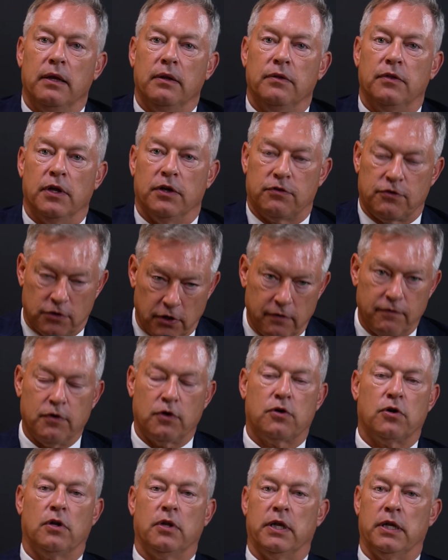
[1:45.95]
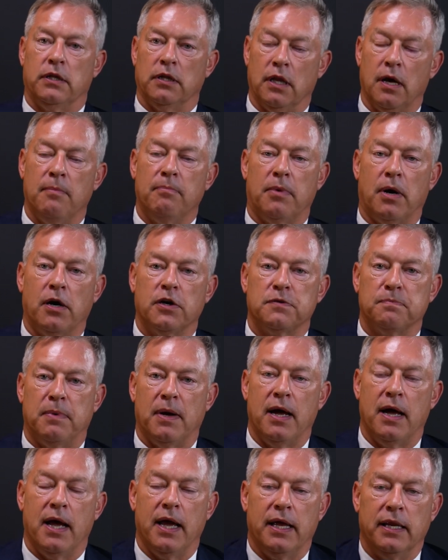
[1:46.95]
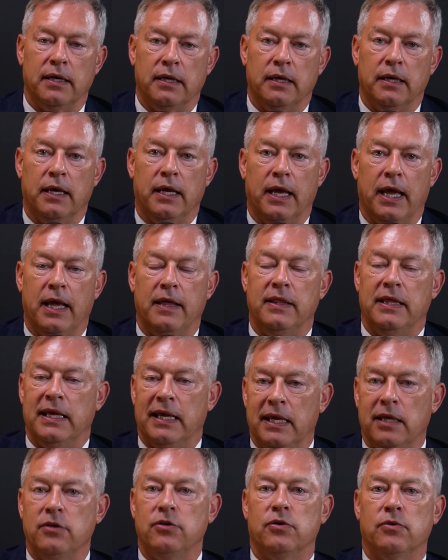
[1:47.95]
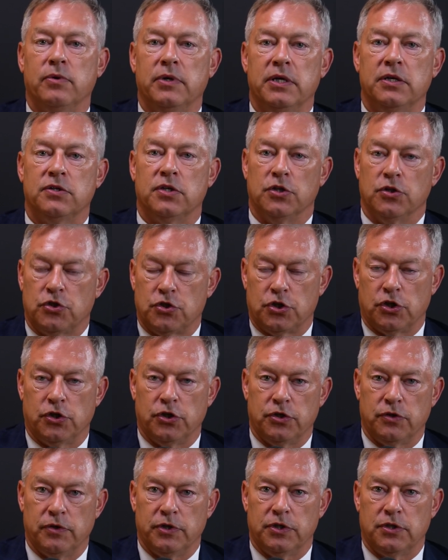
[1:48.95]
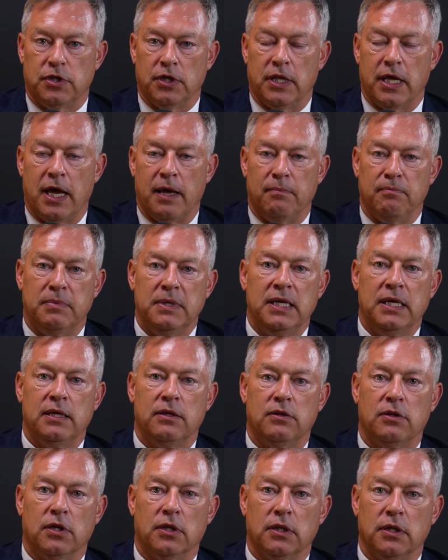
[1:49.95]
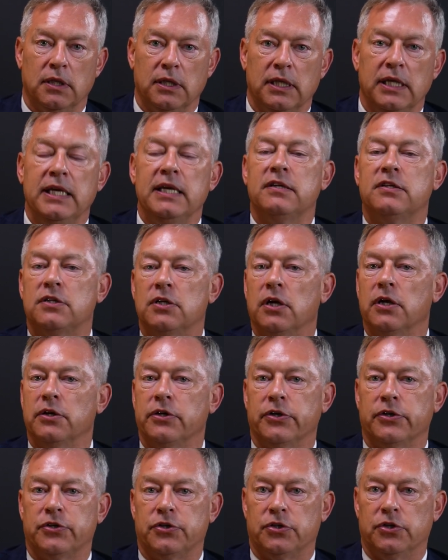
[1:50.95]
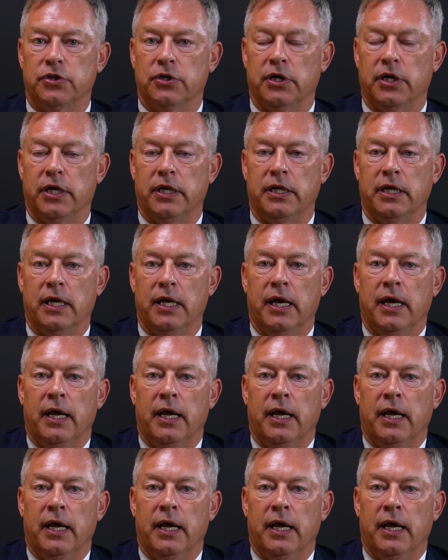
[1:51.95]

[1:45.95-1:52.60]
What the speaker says: the cervical and lumbar spine, and the injuries and surgeries to that being the least understood